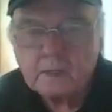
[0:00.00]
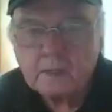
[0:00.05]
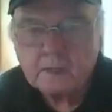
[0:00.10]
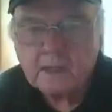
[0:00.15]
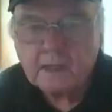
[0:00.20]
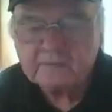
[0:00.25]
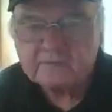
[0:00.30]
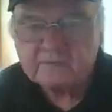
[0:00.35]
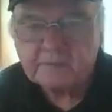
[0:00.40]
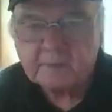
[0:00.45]

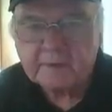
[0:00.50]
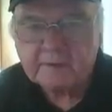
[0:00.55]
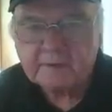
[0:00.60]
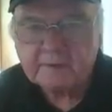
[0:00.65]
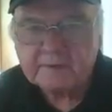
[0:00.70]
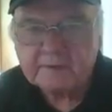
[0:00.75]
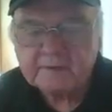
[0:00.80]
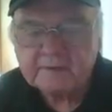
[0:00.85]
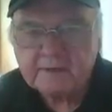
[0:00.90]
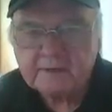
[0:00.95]
Hey everybody,
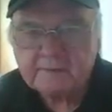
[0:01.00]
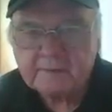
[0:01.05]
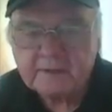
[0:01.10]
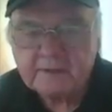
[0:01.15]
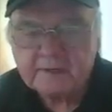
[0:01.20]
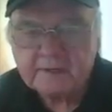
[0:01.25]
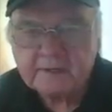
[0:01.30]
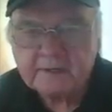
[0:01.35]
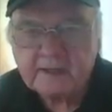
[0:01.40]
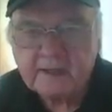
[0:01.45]
Rick Needham
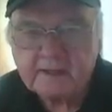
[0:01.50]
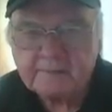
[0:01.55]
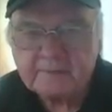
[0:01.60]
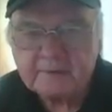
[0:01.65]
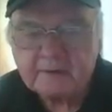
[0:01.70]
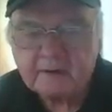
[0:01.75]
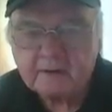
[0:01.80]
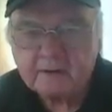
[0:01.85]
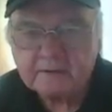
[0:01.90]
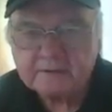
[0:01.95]
handicapping
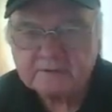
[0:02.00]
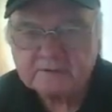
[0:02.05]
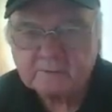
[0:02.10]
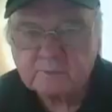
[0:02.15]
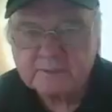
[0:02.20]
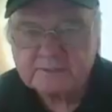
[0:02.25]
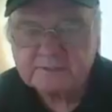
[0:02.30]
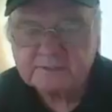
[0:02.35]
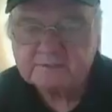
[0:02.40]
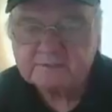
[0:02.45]
harness
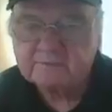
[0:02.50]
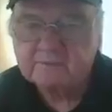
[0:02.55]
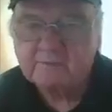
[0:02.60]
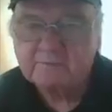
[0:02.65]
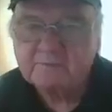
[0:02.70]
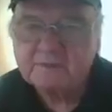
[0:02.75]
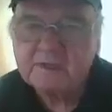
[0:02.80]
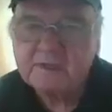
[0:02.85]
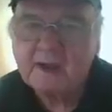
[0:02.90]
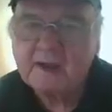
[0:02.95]
racing
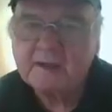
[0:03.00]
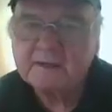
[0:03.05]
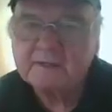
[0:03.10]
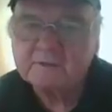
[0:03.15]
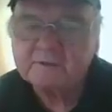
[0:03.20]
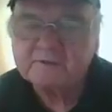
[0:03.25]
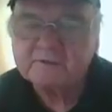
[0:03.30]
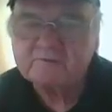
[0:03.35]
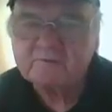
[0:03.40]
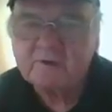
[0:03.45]
from
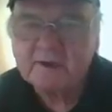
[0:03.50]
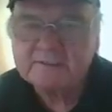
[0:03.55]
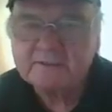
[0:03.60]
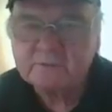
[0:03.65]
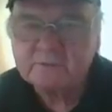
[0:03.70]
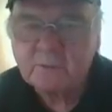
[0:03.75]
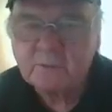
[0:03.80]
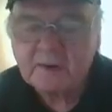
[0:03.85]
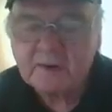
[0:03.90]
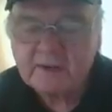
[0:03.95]
Yonkers
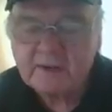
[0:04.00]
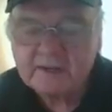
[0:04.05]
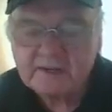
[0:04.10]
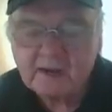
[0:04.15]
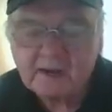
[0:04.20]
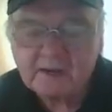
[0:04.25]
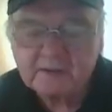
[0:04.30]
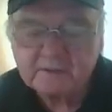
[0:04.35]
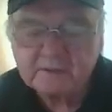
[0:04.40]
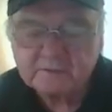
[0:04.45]
Raceway,
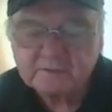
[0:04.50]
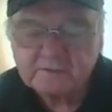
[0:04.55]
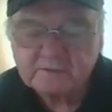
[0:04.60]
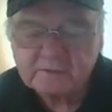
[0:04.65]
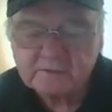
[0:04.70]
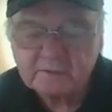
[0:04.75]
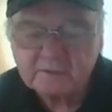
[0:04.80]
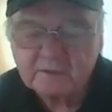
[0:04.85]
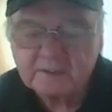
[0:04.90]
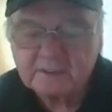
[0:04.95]
Yonkers, New
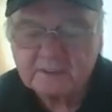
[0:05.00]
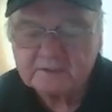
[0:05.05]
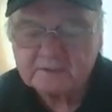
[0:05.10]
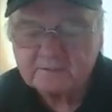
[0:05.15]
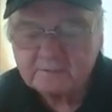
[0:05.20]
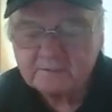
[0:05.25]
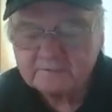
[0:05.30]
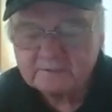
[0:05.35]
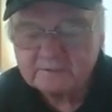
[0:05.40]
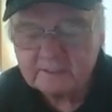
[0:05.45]
York, on
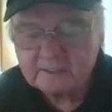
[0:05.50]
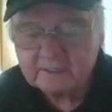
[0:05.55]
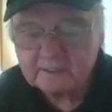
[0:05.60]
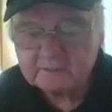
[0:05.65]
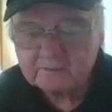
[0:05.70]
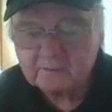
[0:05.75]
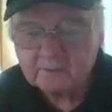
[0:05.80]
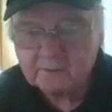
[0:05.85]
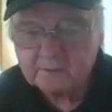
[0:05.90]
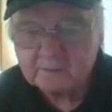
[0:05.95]
Tuesday,
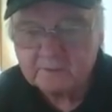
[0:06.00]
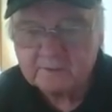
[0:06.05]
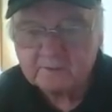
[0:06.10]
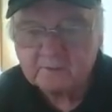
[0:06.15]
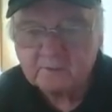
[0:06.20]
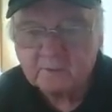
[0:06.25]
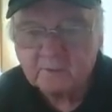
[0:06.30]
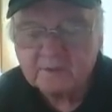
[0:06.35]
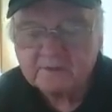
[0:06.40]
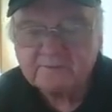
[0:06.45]
October the
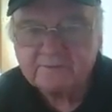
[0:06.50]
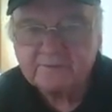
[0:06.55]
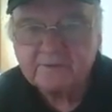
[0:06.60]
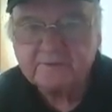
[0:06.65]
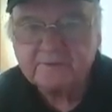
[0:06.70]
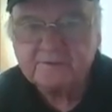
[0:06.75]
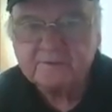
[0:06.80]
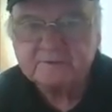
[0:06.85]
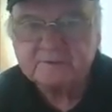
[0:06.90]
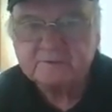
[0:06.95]

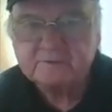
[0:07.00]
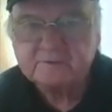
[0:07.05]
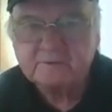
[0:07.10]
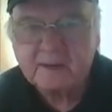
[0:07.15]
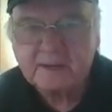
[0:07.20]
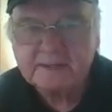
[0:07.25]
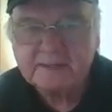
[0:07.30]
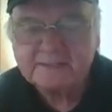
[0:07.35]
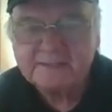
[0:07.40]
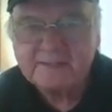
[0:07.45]
25th. This is
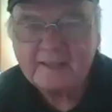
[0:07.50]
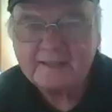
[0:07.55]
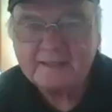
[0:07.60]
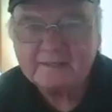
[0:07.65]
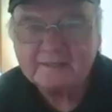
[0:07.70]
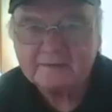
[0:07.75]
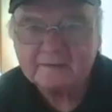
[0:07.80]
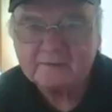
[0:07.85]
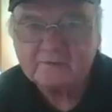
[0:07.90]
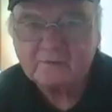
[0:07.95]
my day
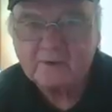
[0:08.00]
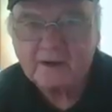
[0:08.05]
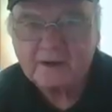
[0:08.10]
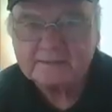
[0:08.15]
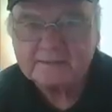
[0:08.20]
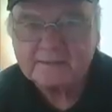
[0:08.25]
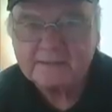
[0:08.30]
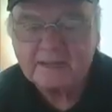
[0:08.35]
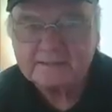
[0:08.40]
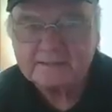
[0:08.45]
at the
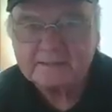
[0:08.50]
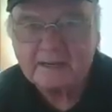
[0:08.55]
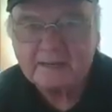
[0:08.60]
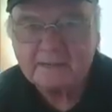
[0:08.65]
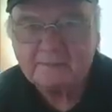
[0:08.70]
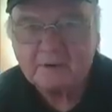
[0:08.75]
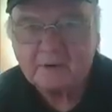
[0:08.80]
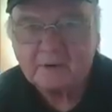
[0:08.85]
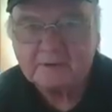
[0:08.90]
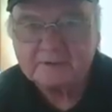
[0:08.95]

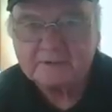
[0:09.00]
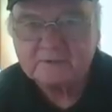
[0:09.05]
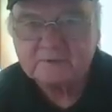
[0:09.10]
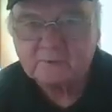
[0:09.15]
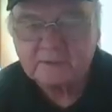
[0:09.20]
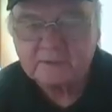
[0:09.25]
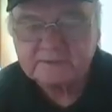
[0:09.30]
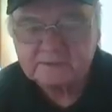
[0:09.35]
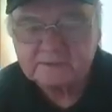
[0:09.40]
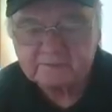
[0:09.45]
track.com harness
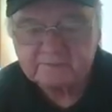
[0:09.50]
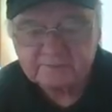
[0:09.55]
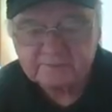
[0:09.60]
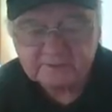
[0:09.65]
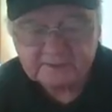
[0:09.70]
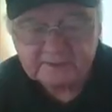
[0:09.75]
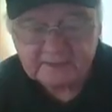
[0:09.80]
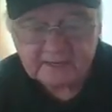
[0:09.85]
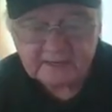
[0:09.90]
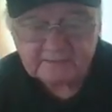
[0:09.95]
race of the
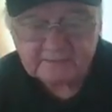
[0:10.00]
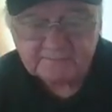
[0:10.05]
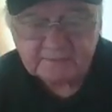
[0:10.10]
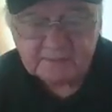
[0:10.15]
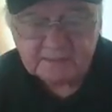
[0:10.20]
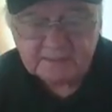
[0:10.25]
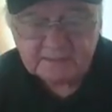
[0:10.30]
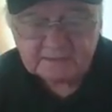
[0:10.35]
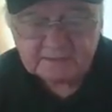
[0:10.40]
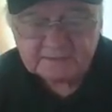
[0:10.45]
day.
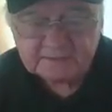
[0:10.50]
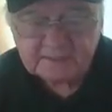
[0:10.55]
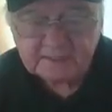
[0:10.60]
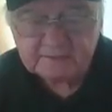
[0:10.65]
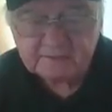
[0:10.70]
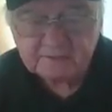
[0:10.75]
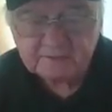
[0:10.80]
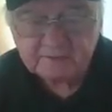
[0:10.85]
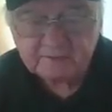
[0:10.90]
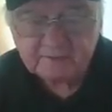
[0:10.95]
Let's take
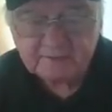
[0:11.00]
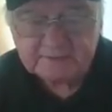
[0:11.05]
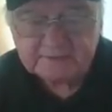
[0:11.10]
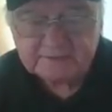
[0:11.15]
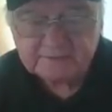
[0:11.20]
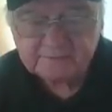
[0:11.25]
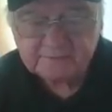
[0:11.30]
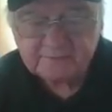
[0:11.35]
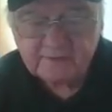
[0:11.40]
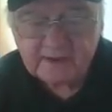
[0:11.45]
a look at
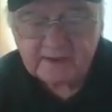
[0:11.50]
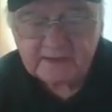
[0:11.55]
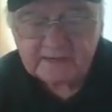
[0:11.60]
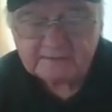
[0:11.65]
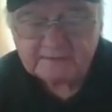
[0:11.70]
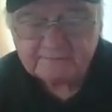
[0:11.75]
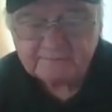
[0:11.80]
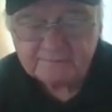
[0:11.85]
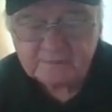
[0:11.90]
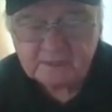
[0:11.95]
race
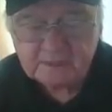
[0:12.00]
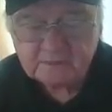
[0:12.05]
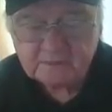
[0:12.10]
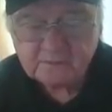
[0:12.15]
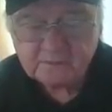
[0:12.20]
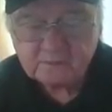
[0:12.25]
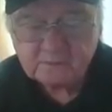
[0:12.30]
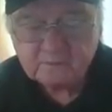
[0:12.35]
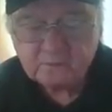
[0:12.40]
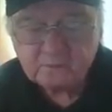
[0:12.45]
five,
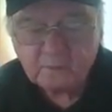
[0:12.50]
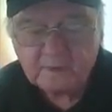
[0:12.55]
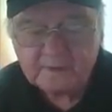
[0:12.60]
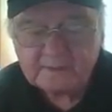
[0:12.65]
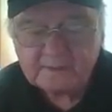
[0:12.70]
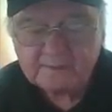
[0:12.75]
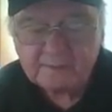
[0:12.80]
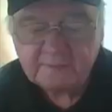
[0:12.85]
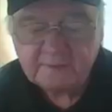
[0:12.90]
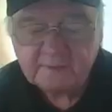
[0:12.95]

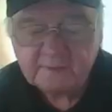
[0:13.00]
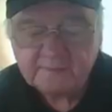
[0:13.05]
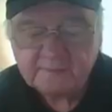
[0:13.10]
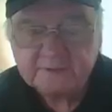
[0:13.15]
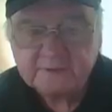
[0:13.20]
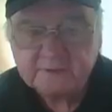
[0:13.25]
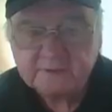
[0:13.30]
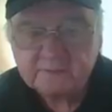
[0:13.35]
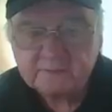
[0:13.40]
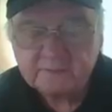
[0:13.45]
2:20 p.m.
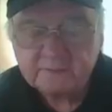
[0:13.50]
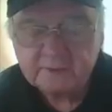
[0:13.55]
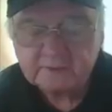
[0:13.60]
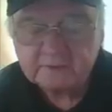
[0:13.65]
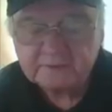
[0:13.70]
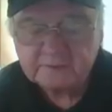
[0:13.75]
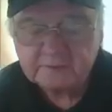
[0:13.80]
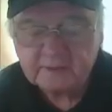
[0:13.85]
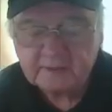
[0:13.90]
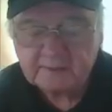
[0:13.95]
Eastern
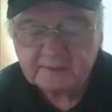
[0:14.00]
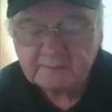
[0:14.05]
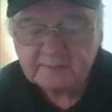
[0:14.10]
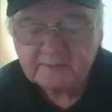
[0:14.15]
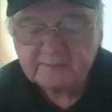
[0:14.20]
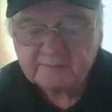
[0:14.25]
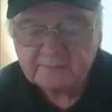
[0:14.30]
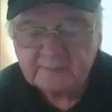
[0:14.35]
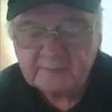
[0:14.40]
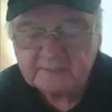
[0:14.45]
Post Time.
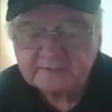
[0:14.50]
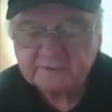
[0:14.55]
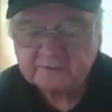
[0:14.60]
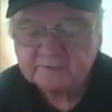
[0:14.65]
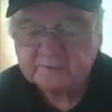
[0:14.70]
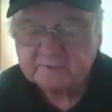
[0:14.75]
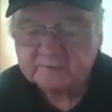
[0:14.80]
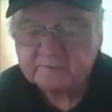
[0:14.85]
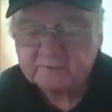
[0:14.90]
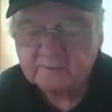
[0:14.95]
We have
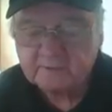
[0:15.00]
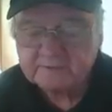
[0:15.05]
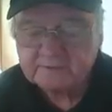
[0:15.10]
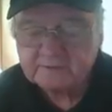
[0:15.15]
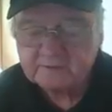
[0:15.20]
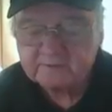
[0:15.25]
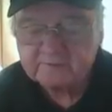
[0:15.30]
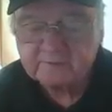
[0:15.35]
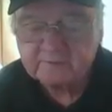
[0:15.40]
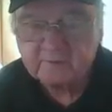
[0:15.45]
Pacers
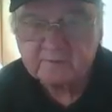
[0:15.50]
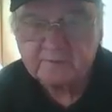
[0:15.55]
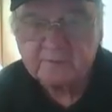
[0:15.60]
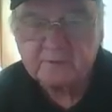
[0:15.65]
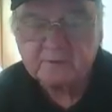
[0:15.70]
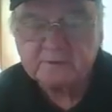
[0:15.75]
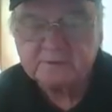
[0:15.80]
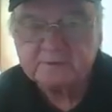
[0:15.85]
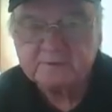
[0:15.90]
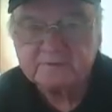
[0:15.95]
racing for a
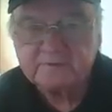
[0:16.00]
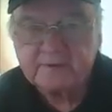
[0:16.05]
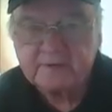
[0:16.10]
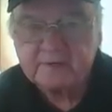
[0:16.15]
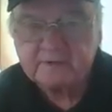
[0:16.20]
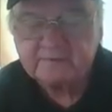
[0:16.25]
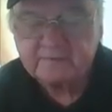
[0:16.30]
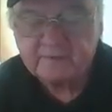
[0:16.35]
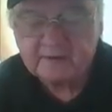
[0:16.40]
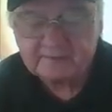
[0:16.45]
purse of
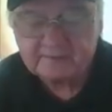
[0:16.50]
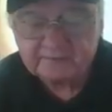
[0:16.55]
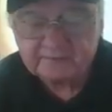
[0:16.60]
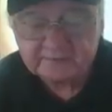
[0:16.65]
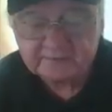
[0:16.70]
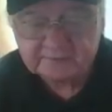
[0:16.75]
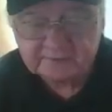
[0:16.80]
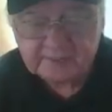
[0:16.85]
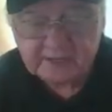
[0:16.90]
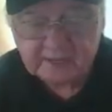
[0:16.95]

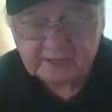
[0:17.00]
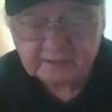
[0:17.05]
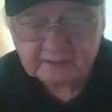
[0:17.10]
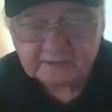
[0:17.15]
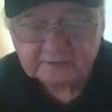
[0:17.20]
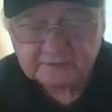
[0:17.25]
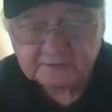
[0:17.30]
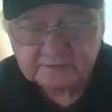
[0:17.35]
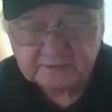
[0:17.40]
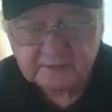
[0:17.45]

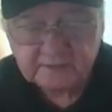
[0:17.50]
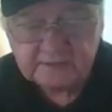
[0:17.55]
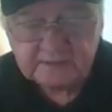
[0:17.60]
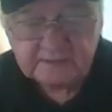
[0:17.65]
$8,500.